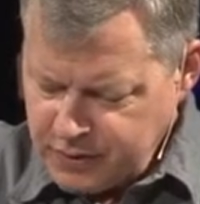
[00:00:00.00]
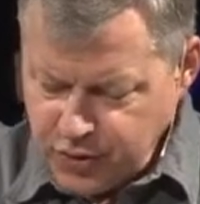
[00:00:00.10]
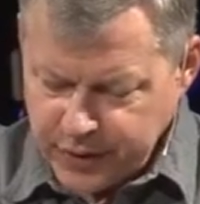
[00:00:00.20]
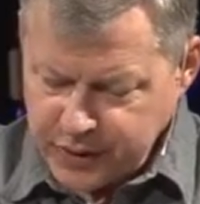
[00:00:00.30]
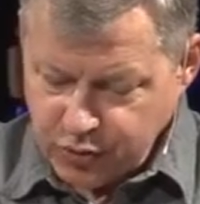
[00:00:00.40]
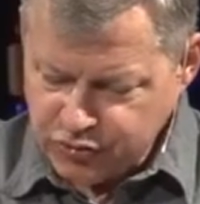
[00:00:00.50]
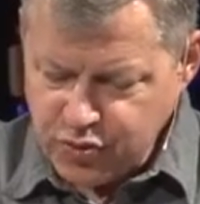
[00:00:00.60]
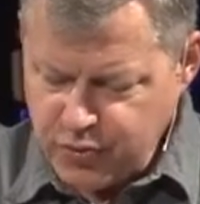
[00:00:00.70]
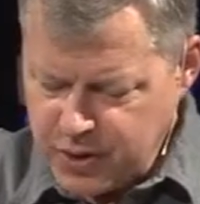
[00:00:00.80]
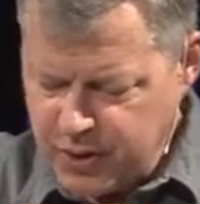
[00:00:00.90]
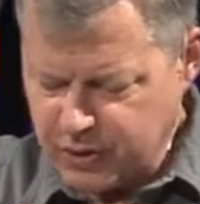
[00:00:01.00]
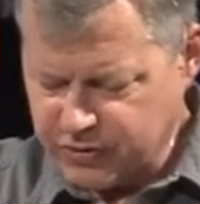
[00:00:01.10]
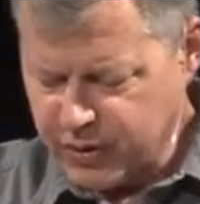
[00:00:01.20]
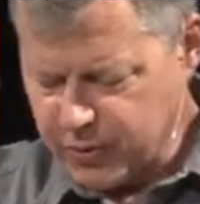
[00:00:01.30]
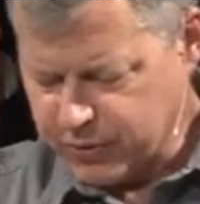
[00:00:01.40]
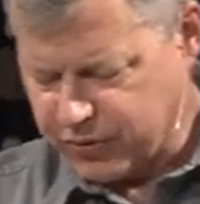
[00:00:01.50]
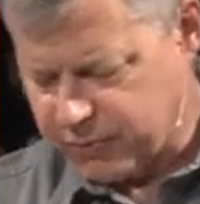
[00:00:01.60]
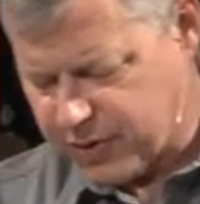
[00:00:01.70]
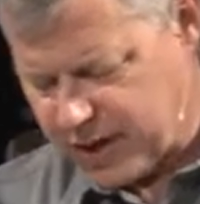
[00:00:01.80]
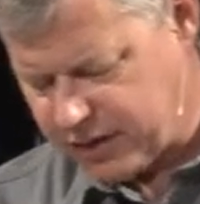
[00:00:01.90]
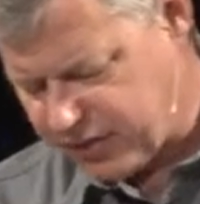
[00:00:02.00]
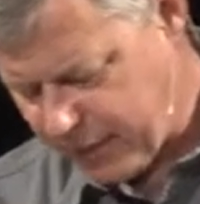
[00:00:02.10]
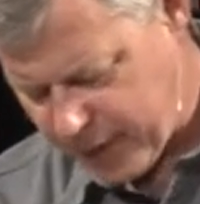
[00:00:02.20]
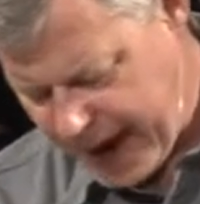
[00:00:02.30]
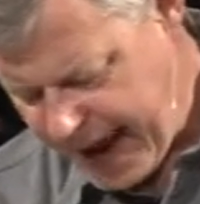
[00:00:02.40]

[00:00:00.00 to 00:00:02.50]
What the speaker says: During those 2 years, there were some things that were